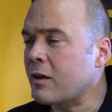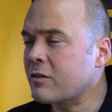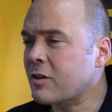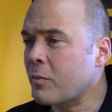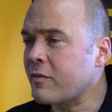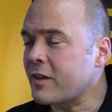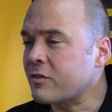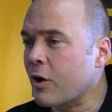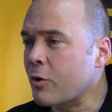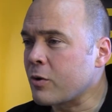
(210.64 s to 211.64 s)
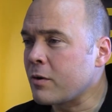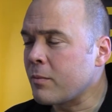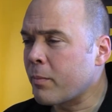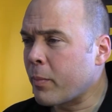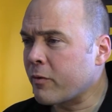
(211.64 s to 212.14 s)
some of its
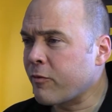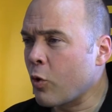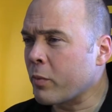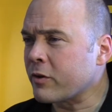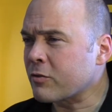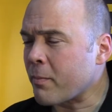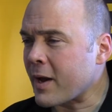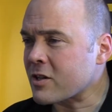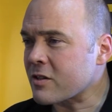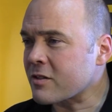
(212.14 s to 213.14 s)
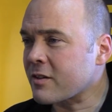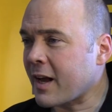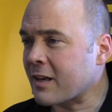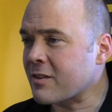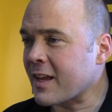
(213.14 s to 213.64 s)
own performance measures
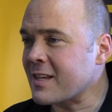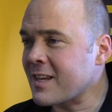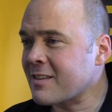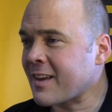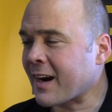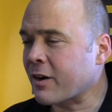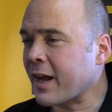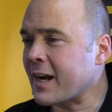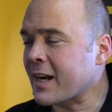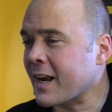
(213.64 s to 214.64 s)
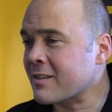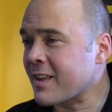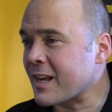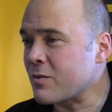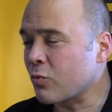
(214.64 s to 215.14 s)
as they disaggregate and as
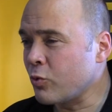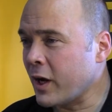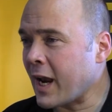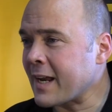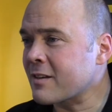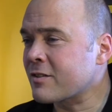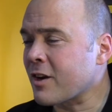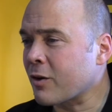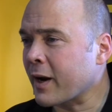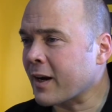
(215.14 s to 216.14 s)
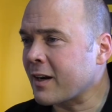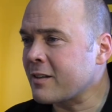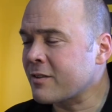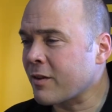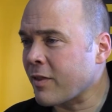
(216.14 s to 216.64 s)
they relate
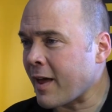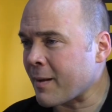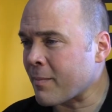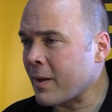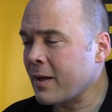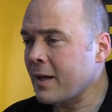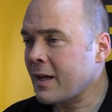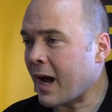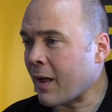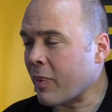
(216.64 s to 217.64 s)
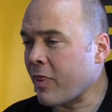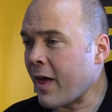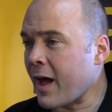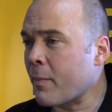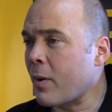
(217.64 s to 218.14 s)
directly to them and
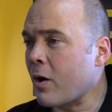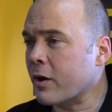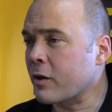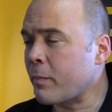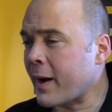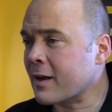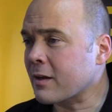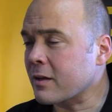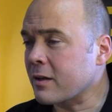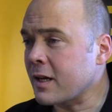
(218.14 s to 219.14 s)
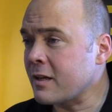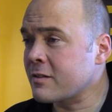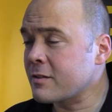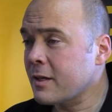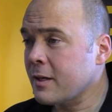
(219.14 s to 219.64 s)
their part of the battle
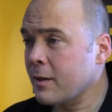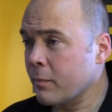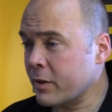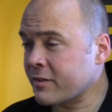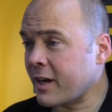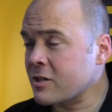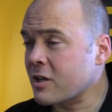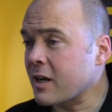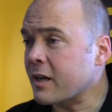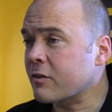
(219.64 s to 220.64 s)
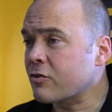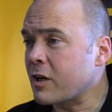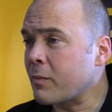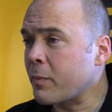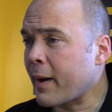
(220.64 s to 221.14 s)
is potentially
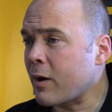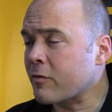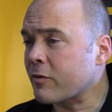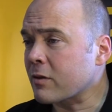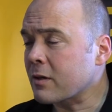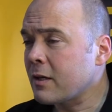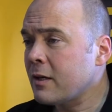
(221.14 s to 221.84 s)
extremely powerful.